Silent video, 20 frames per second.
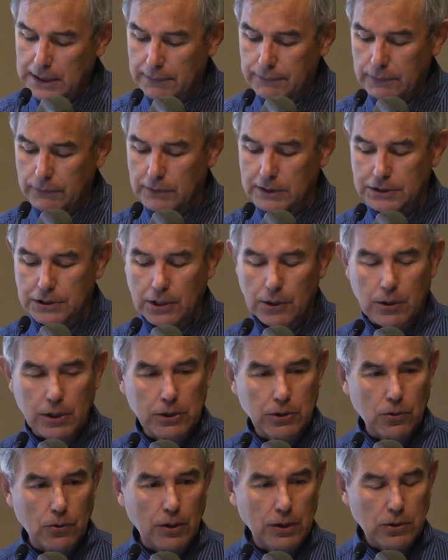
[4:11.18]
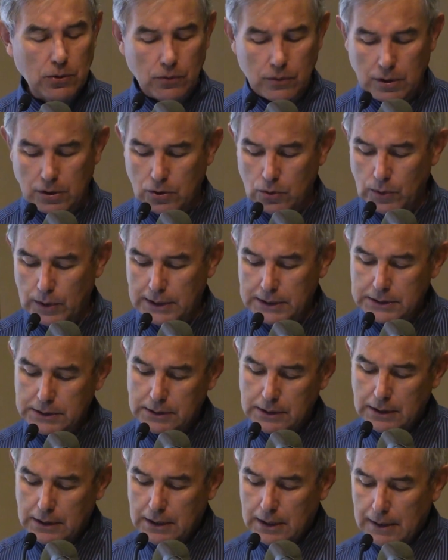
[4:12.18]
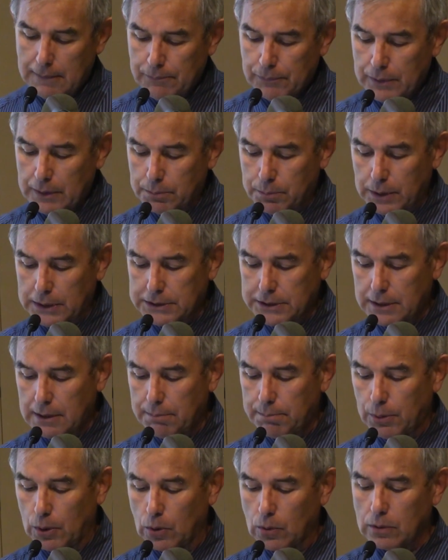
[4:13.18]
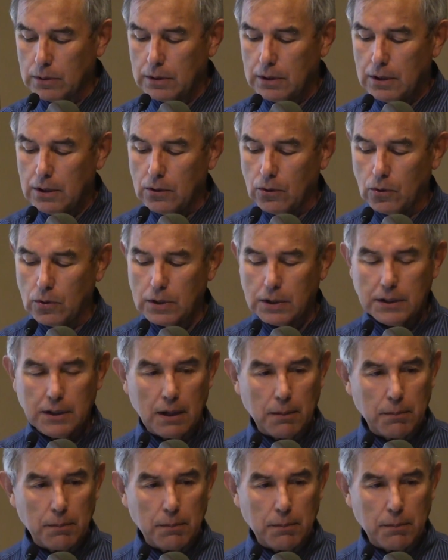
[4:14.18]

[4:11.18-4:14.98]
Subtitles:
half of its territory to the U.S., President Polk ordered the